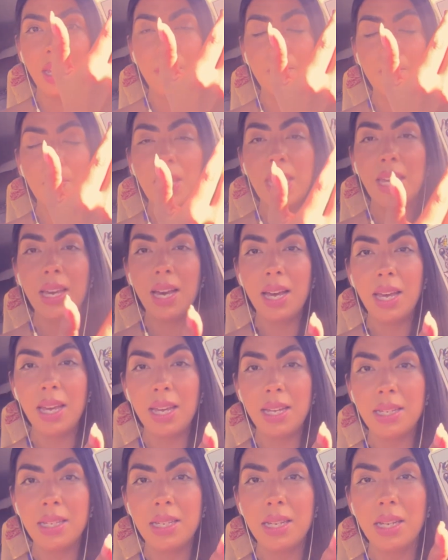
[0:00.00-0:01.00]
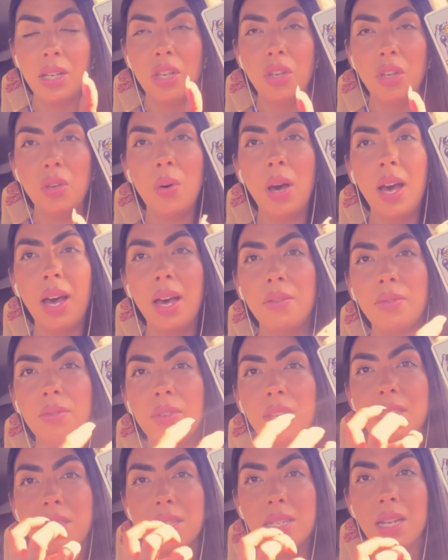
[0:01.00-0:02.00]
because you have
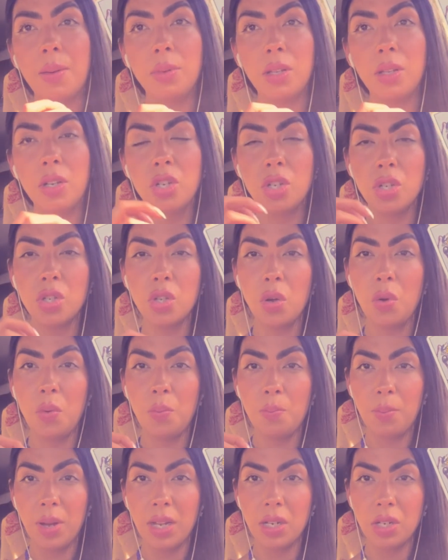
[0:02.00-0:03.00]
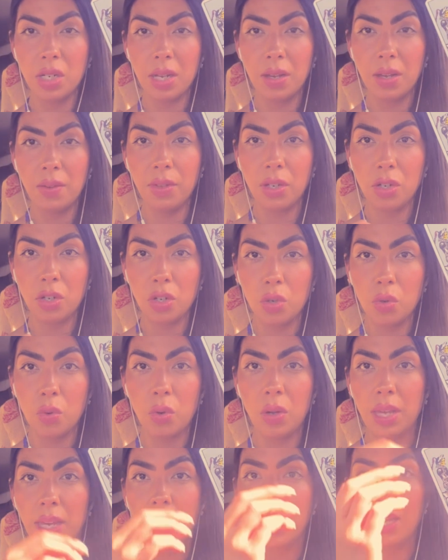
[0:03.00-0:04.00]
established so much of your
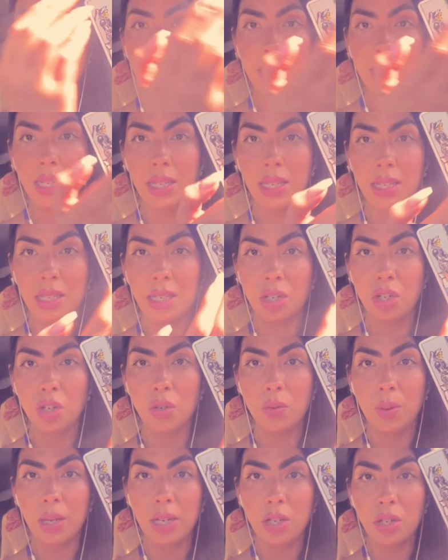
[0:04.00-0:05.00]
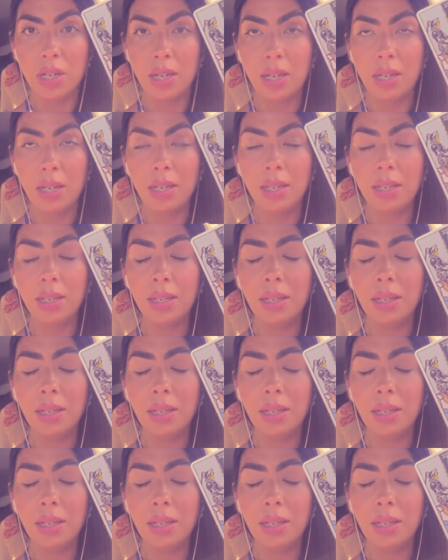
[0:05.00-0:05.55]
joy into the situation